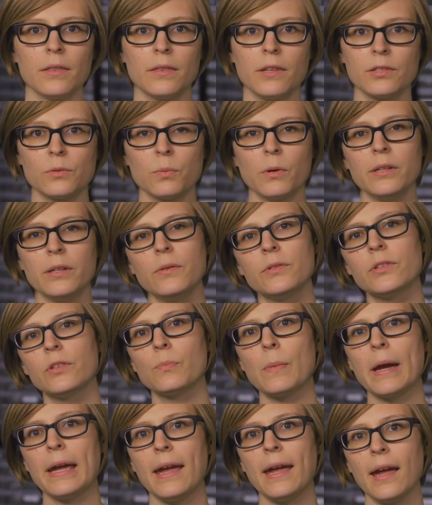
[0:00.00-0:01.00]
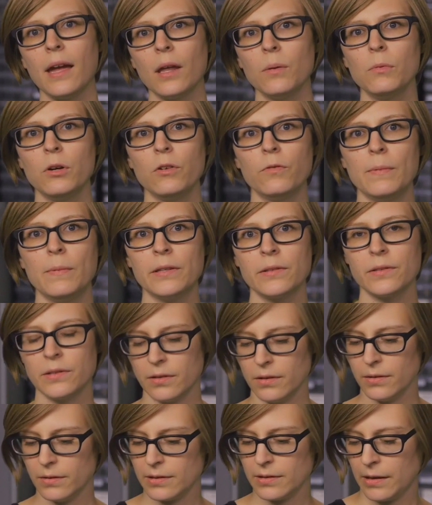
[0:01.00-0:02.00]
This one uses my hand
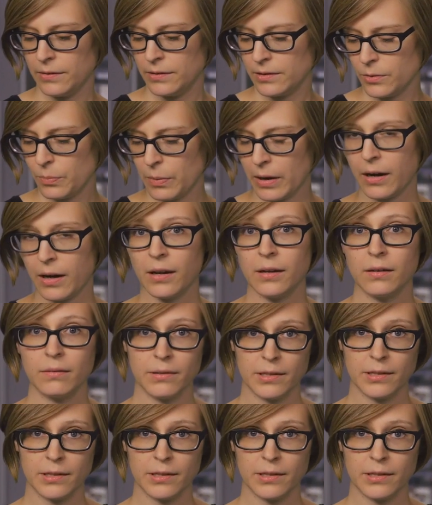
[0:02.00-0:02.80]
movements, sensed by